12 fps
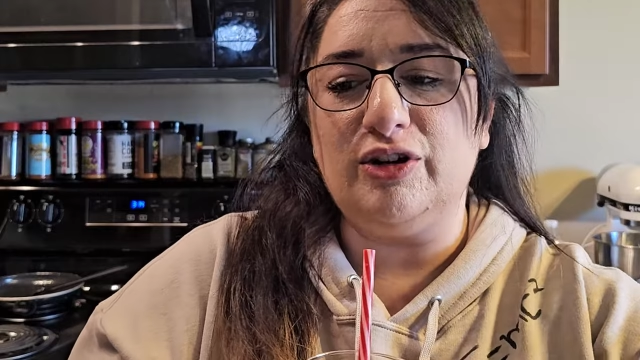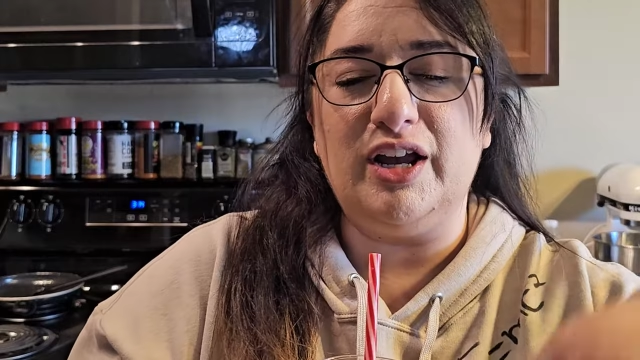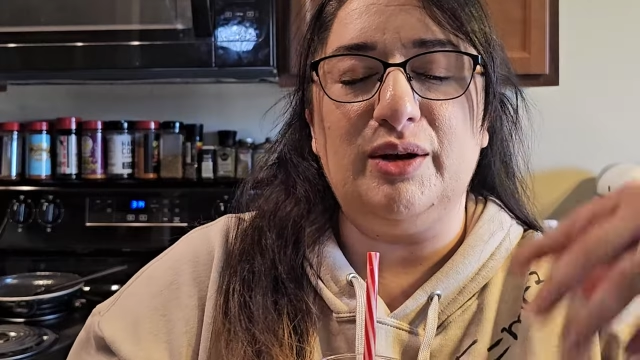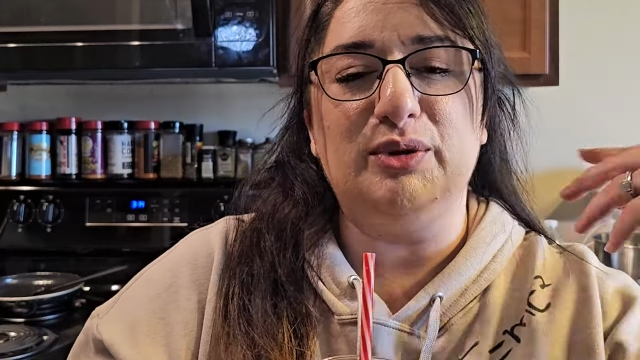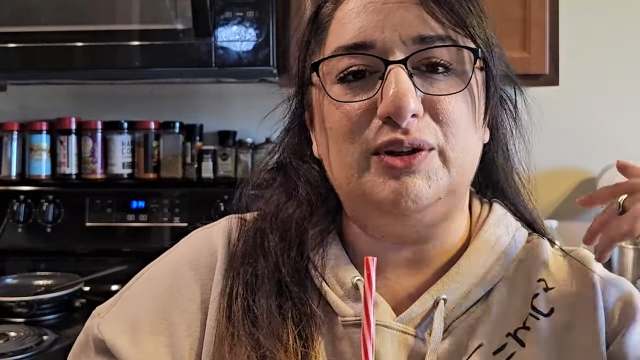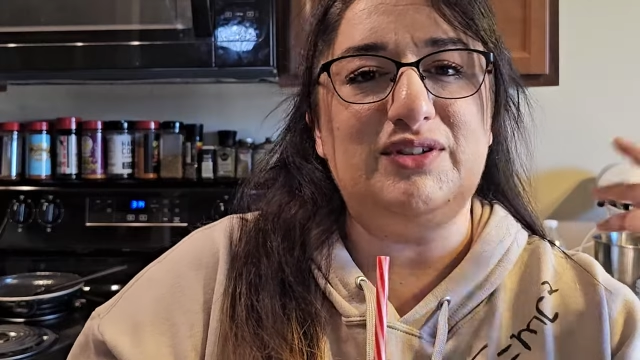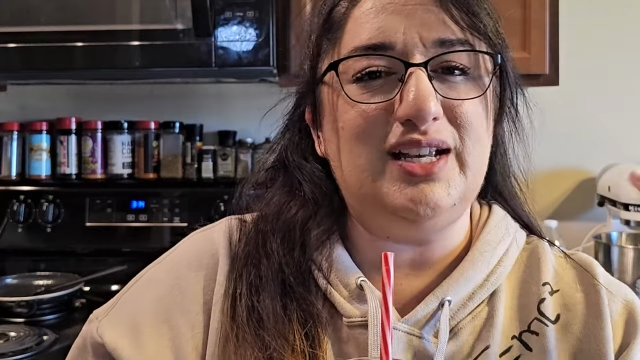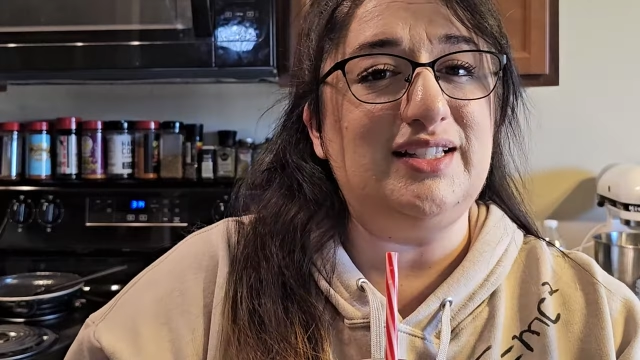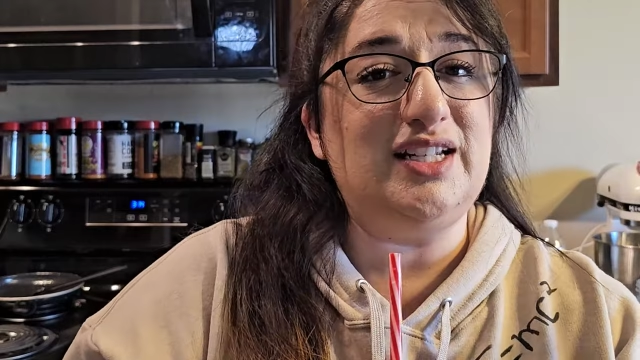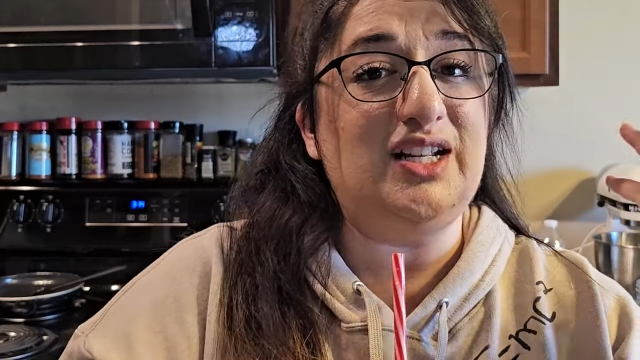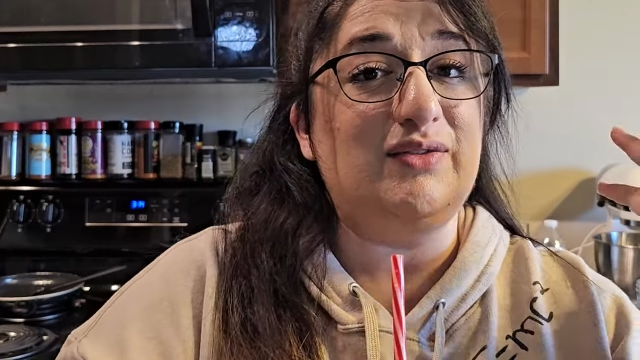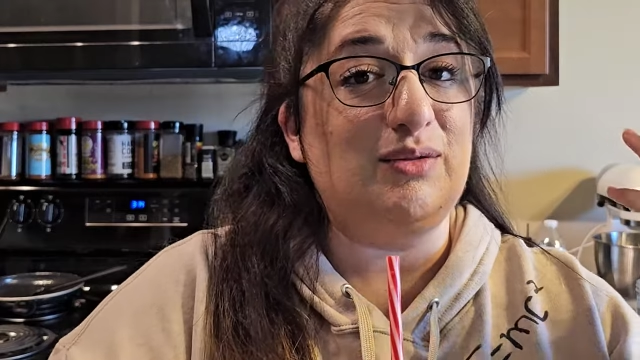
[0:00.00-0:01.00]
it would have
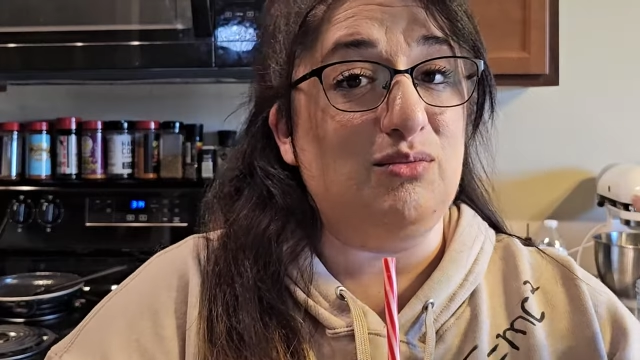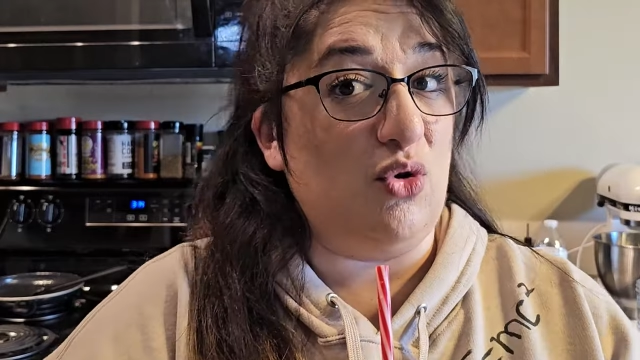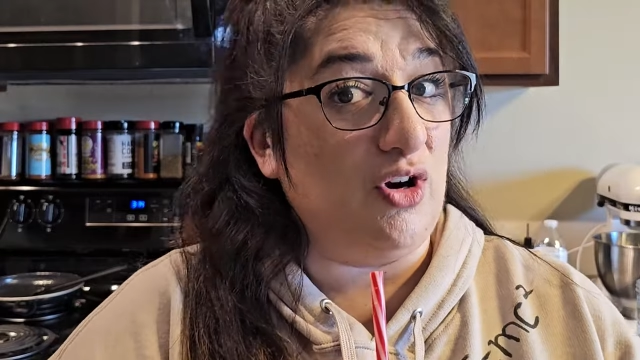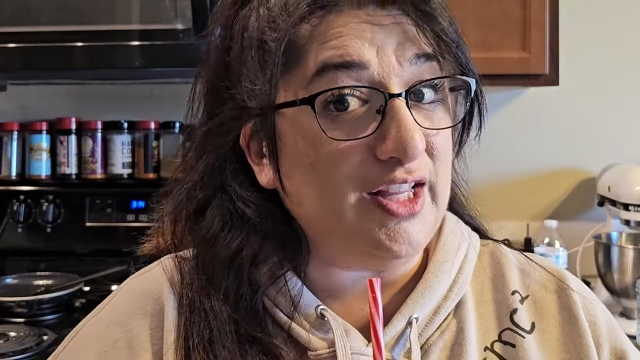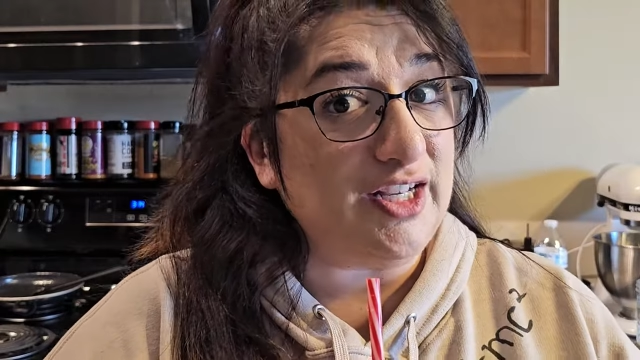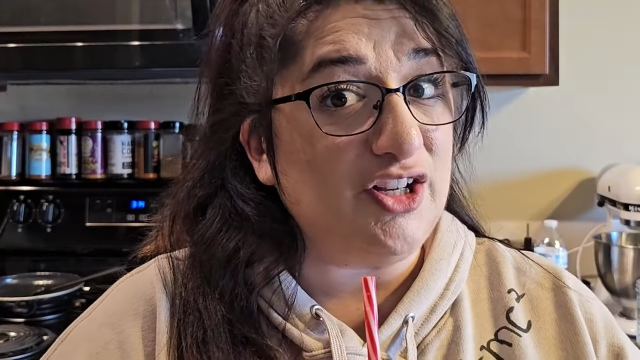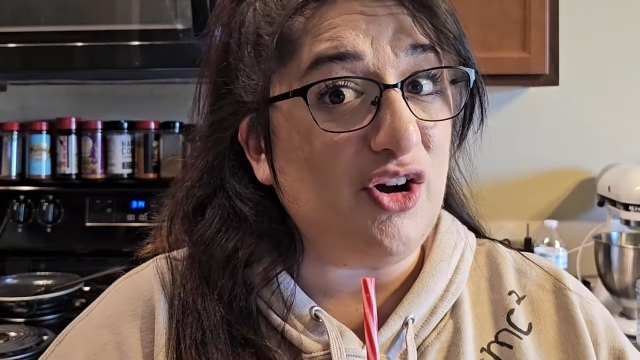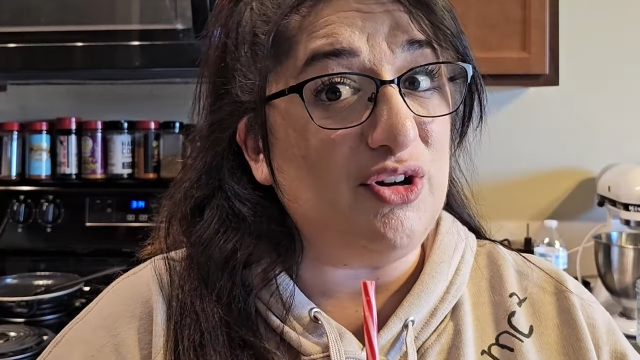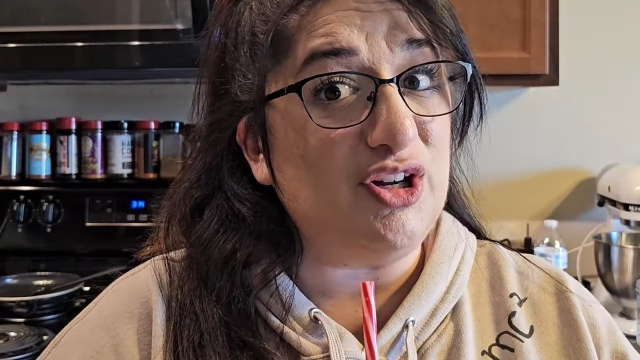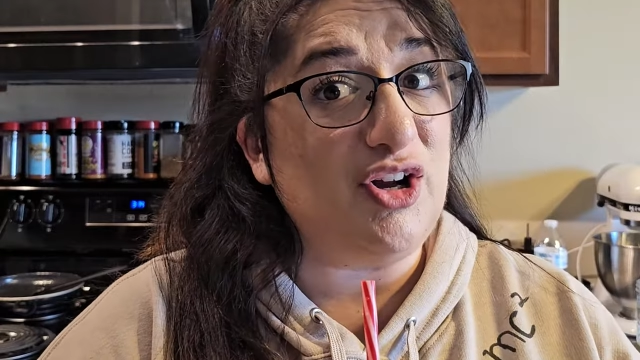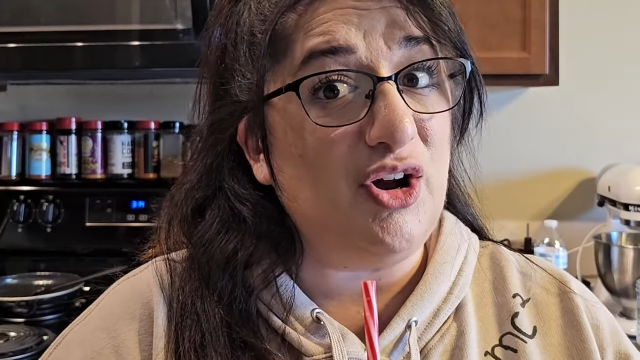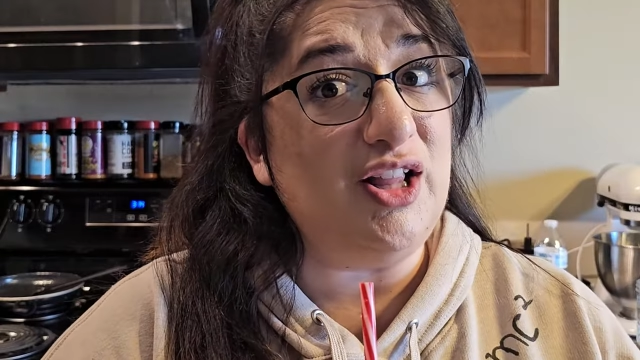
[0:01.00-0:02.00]
tasted even more like a
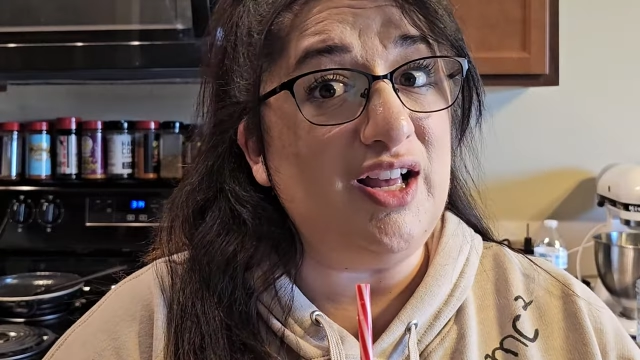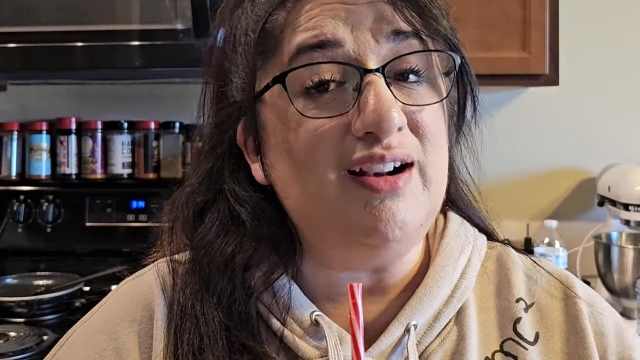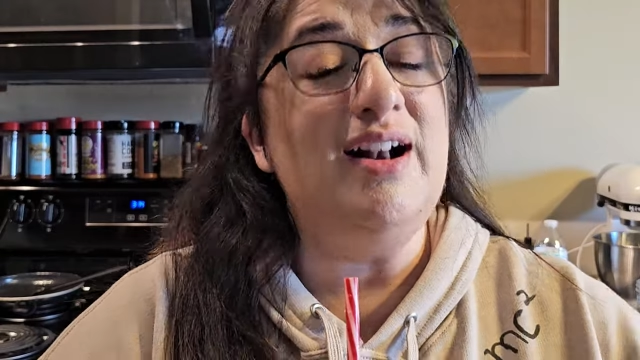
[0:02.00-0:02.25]
Coca-Cola.